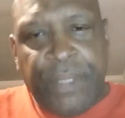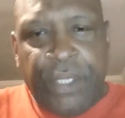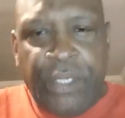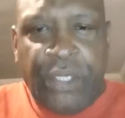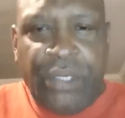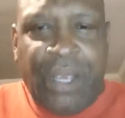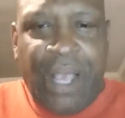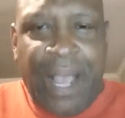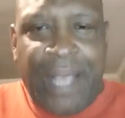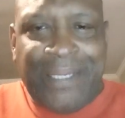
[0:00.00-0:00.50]

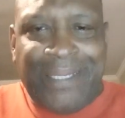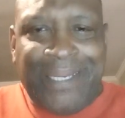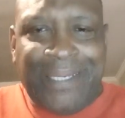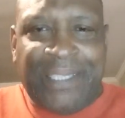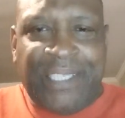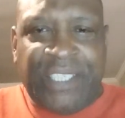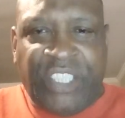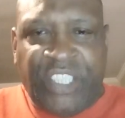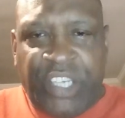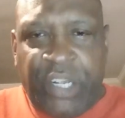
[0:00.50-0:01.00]
guys get this
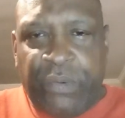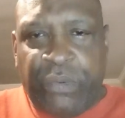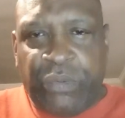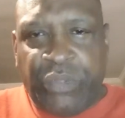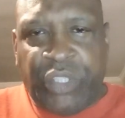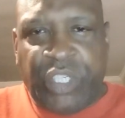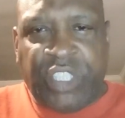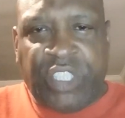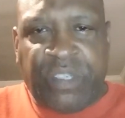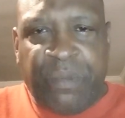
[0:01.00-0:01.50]
general
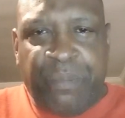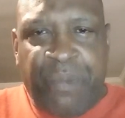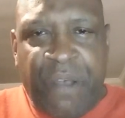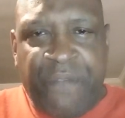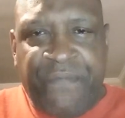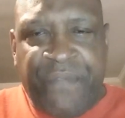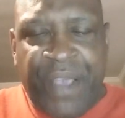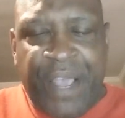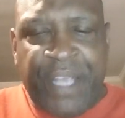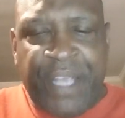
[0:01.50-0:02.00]
gist of
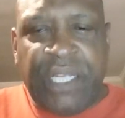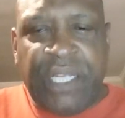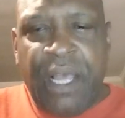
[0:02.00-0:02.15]
buffets.